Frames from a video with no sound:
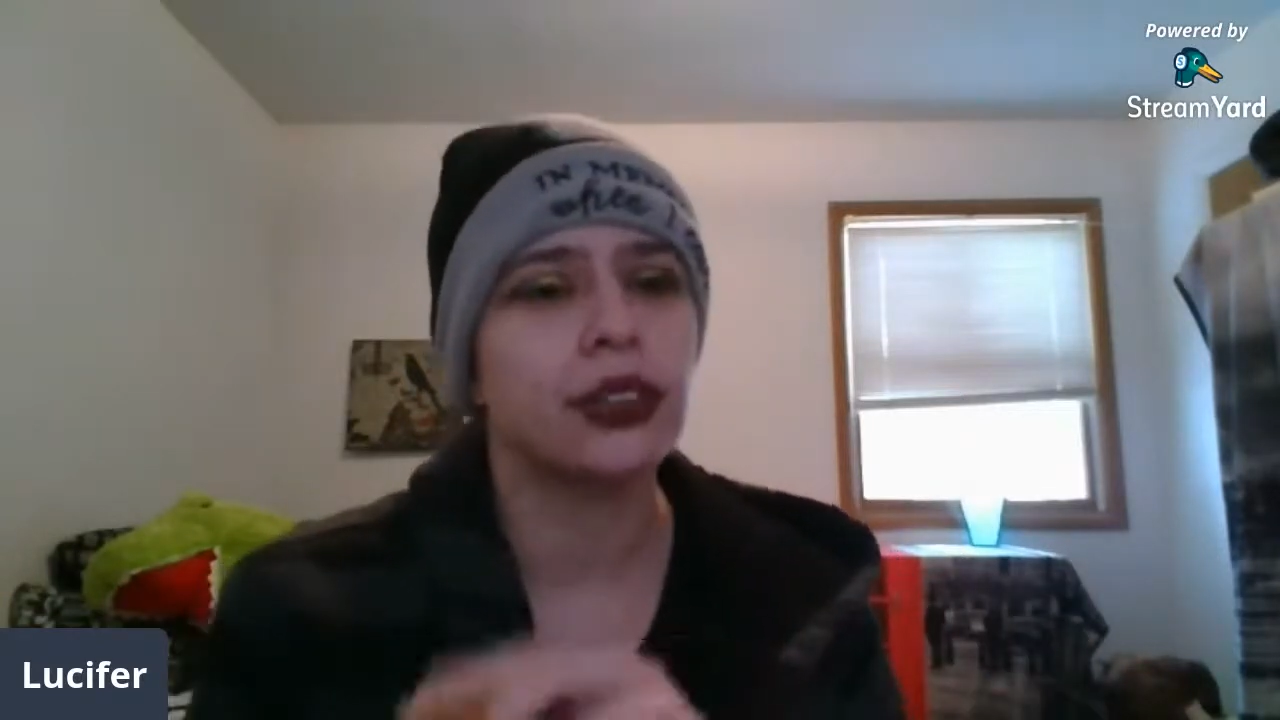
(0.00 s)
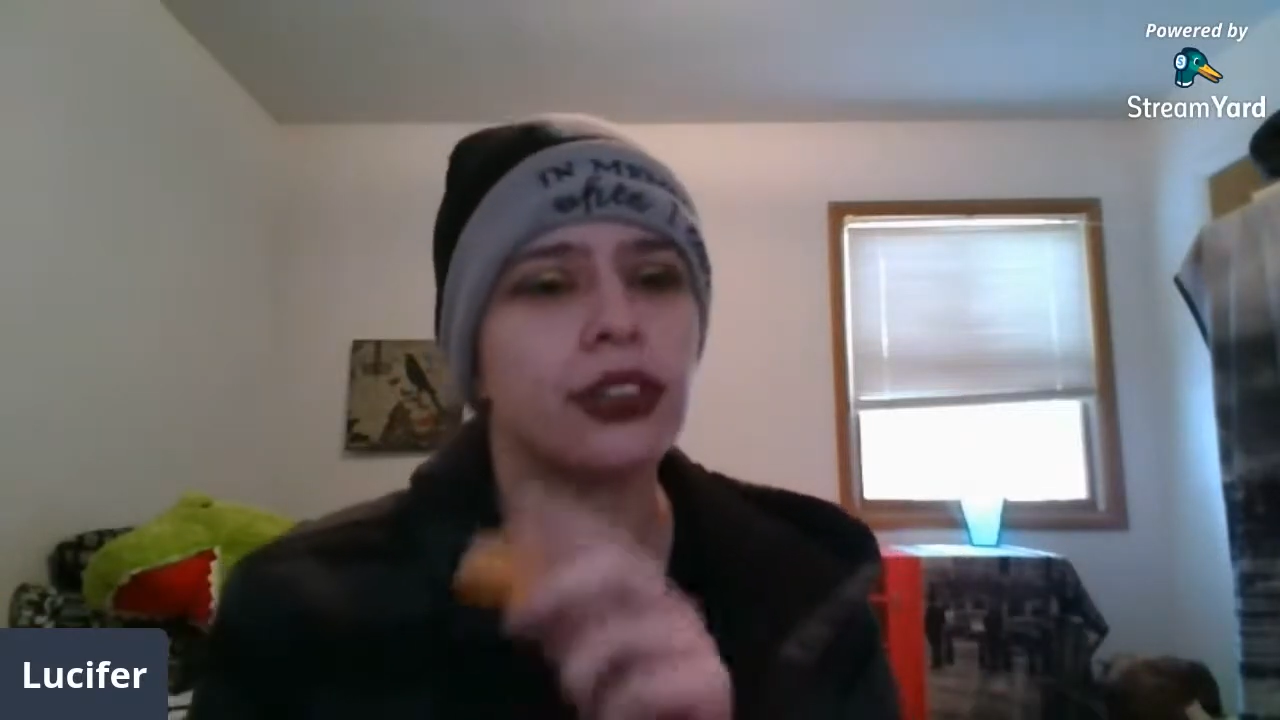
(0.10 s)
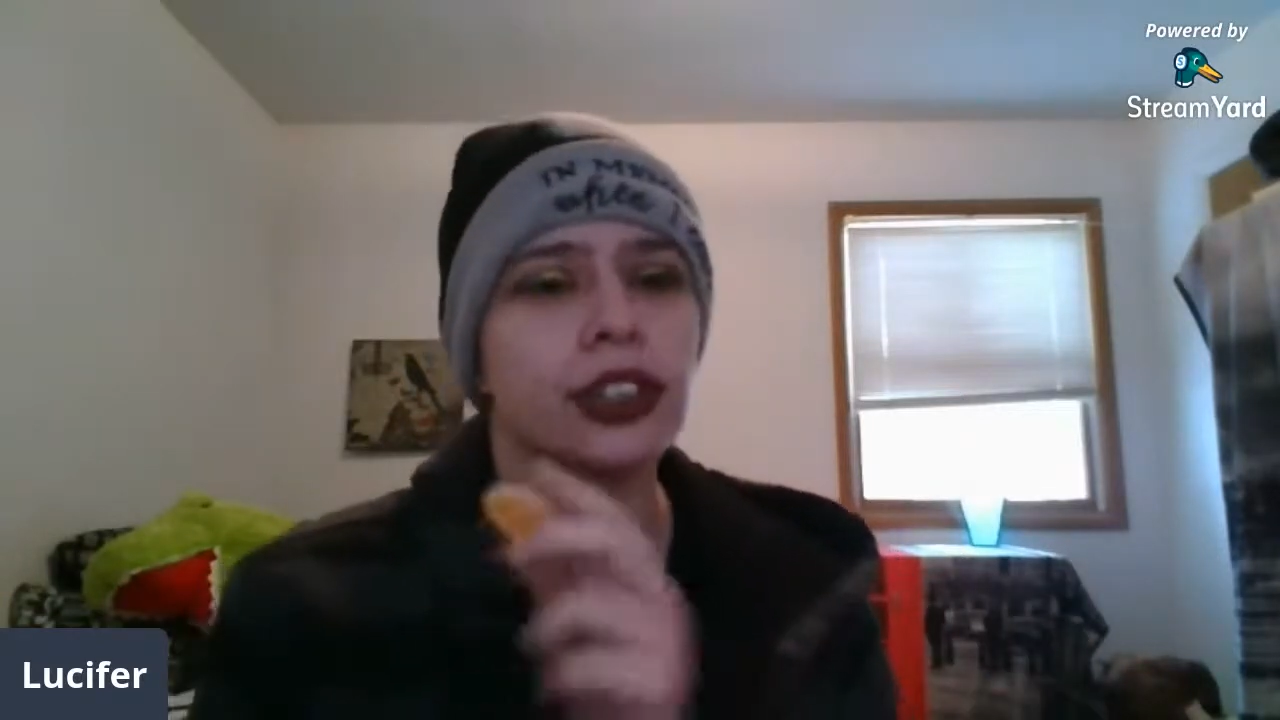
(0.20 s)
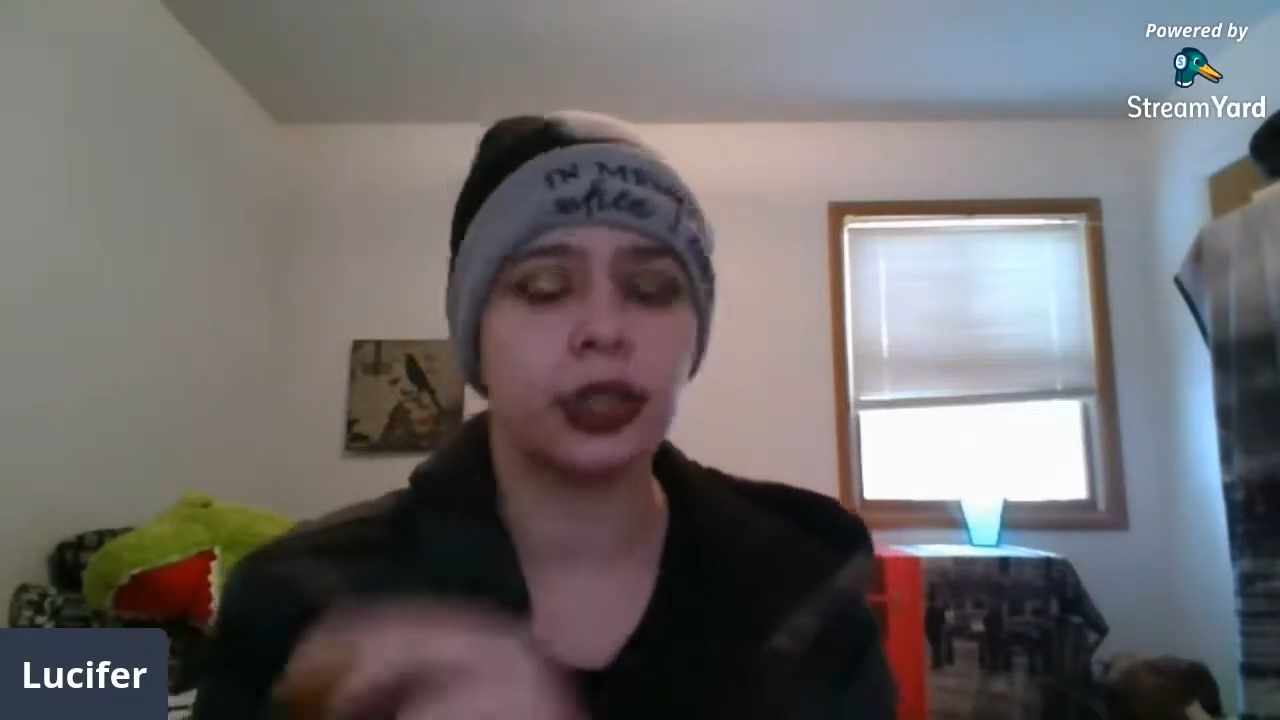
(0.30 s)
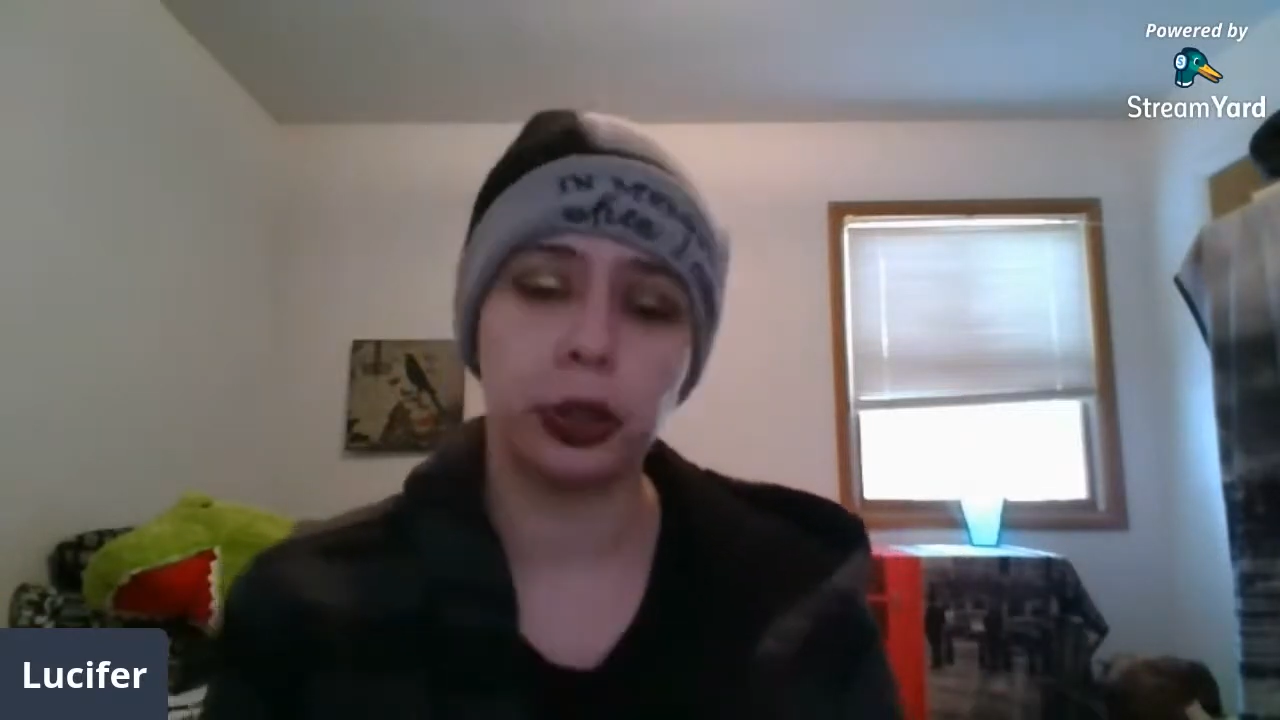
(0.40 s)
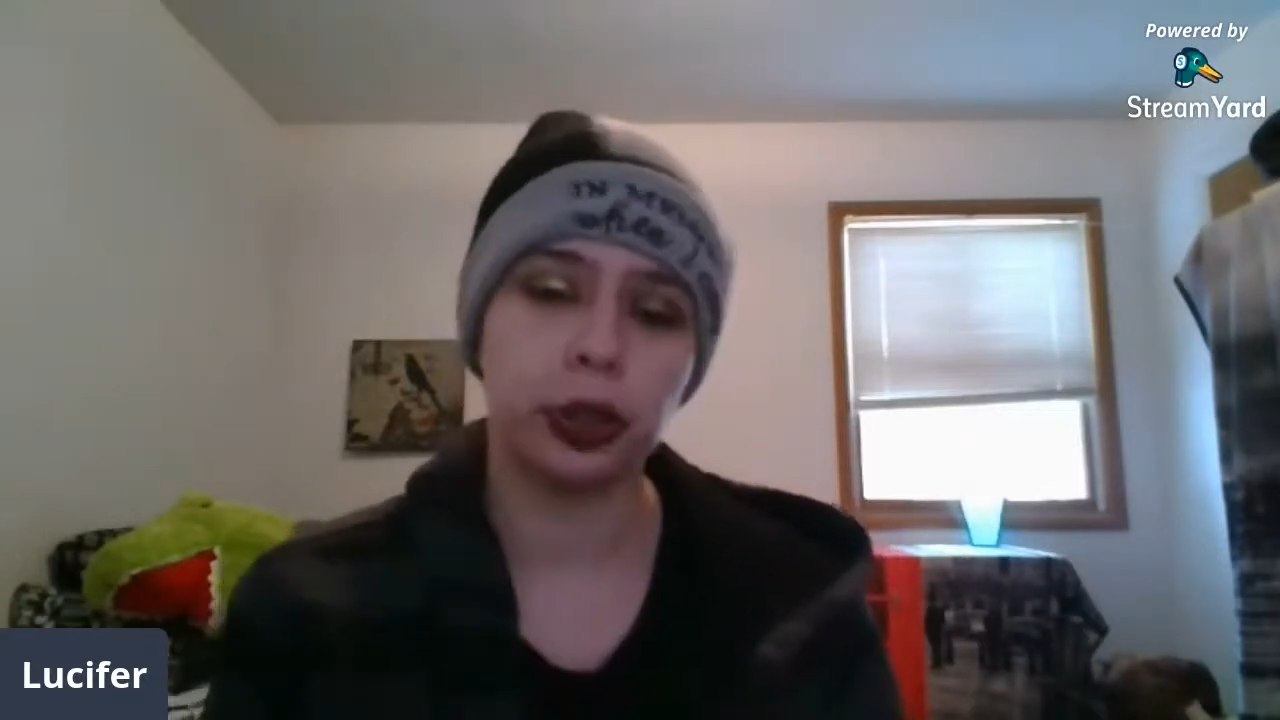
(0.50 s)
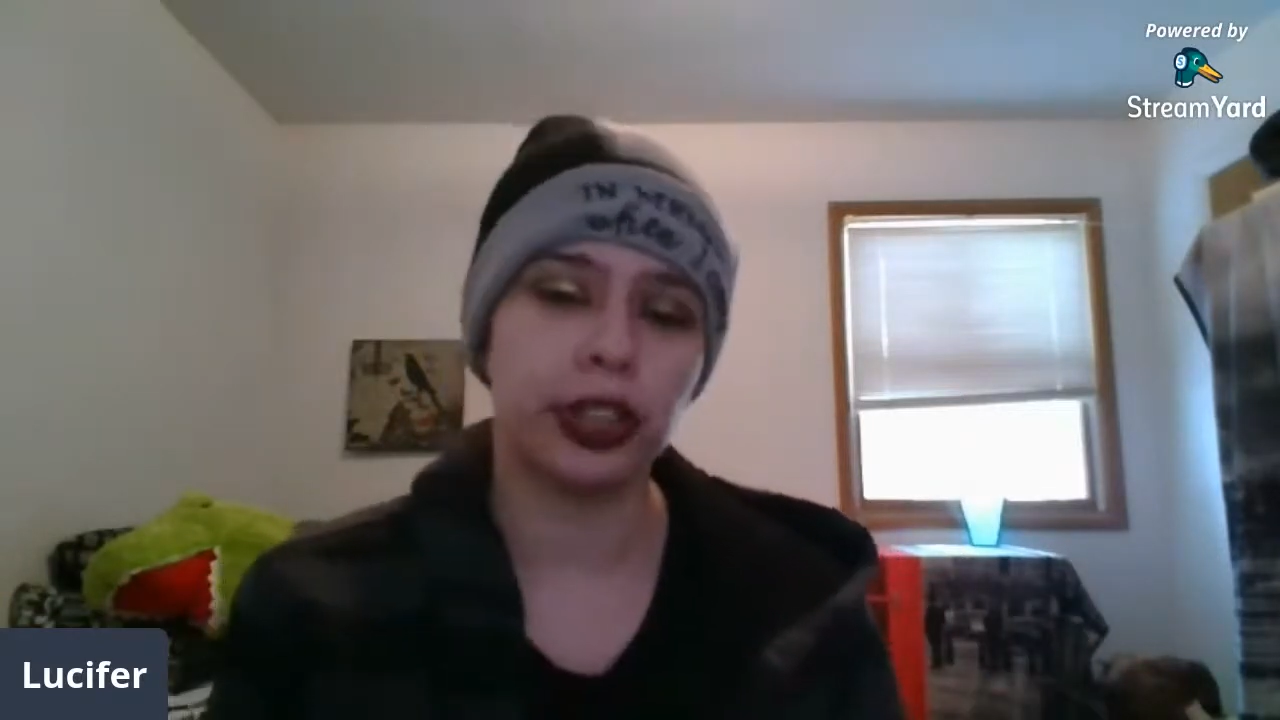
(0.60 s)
to The Social